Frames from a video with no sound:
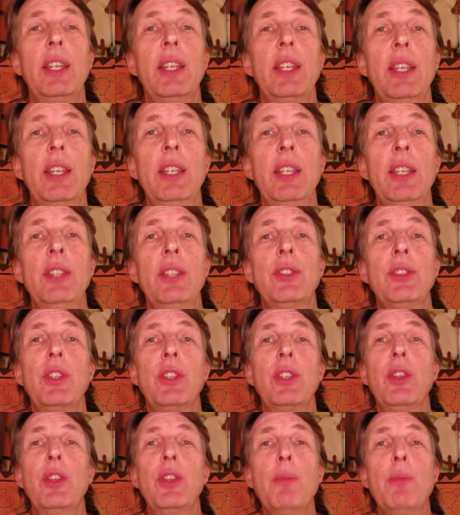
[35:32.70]

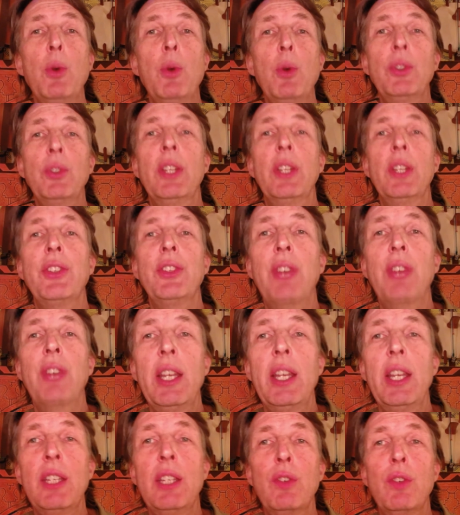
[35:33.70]
is the most
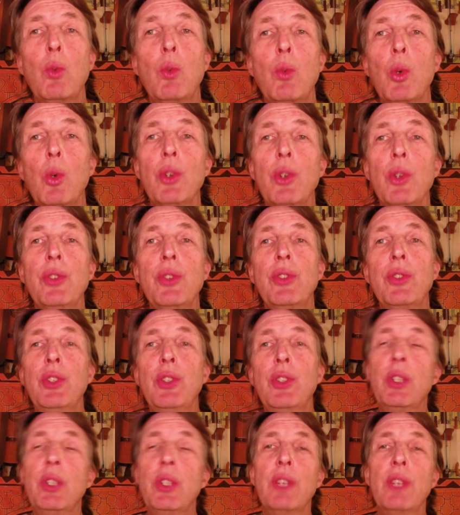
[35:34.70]
unscientific words
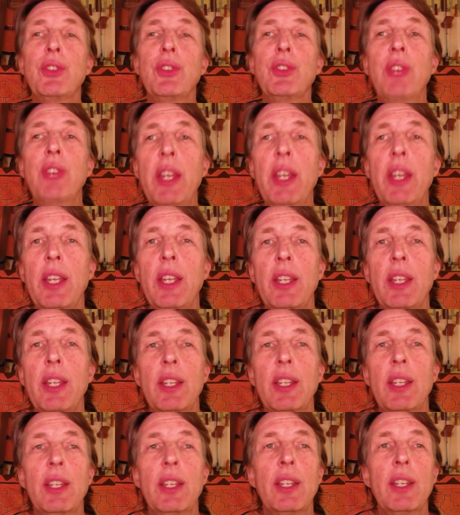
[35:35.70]
you could ever say.
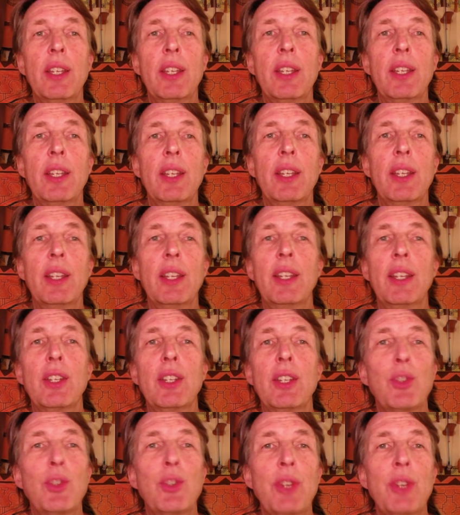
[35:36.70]

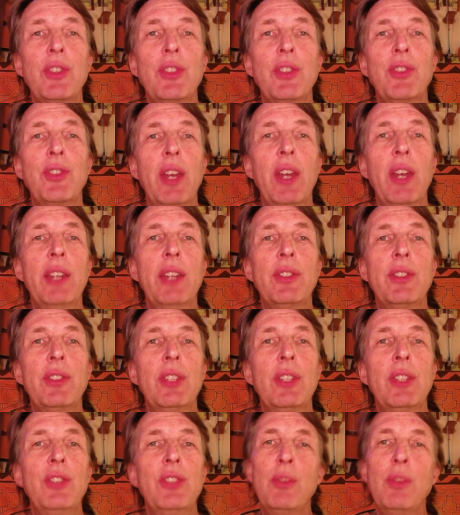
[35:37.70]
Trust the science
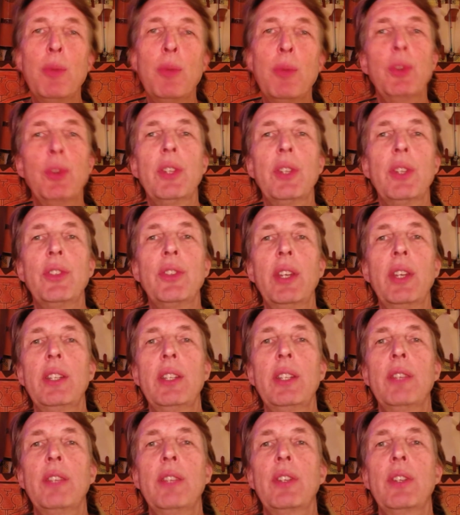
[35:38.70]
is the most
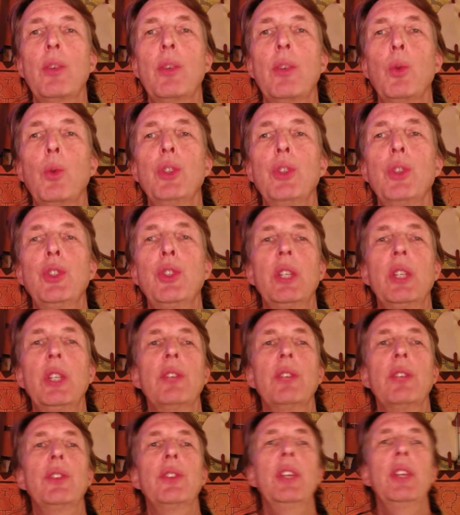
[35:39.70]
unscientific words you could
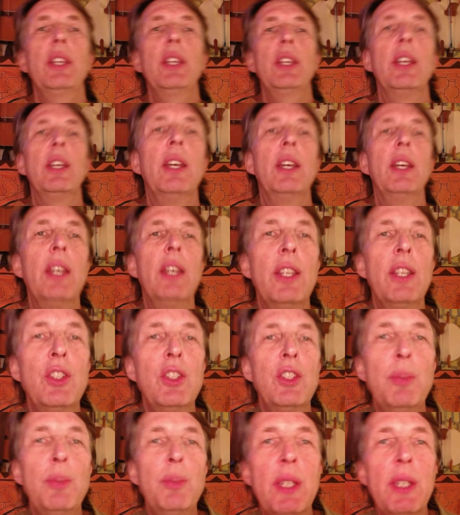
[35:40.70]
ever say.
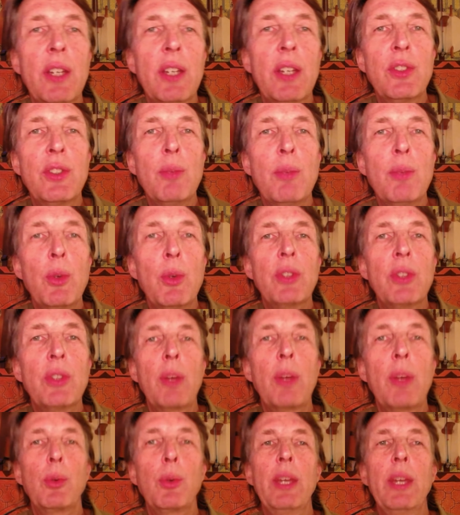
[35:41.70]
This is because the modus
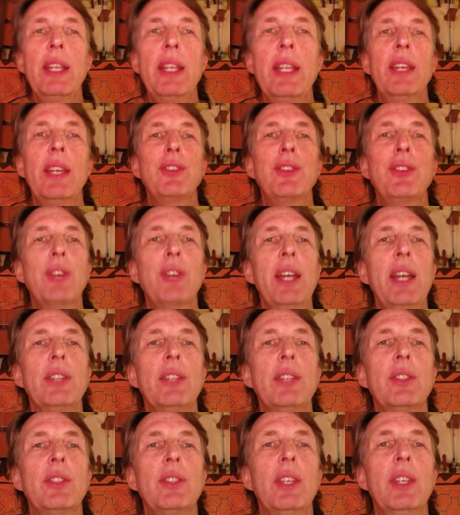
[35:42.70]
operandi of
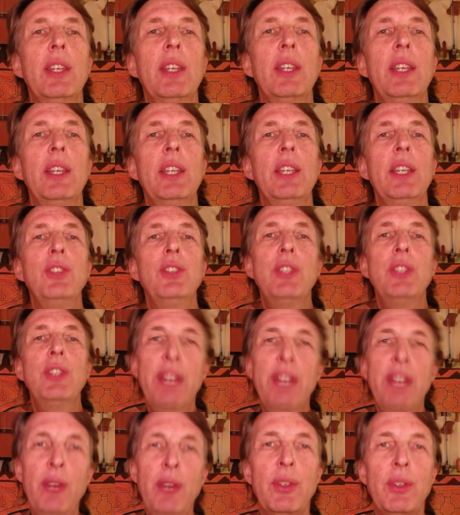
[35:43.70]
science is to
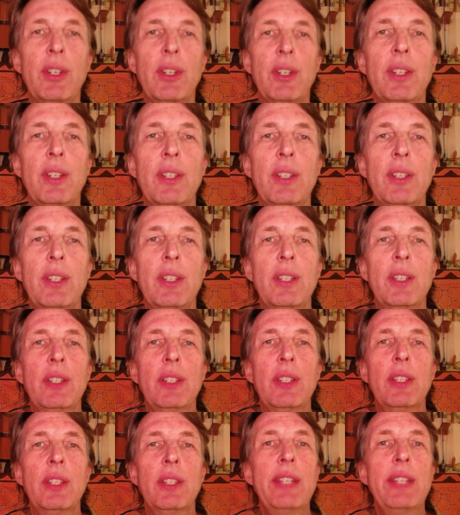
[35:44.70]
doubt
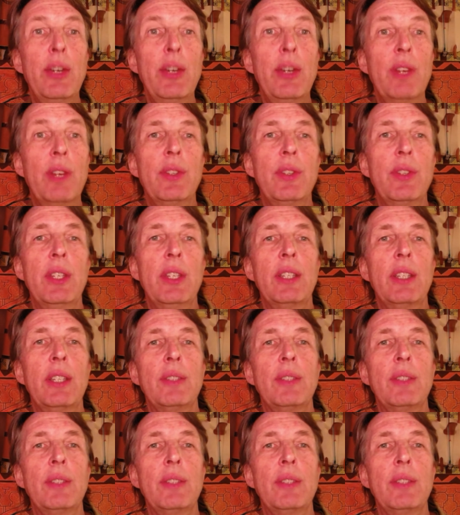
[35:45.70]
everything.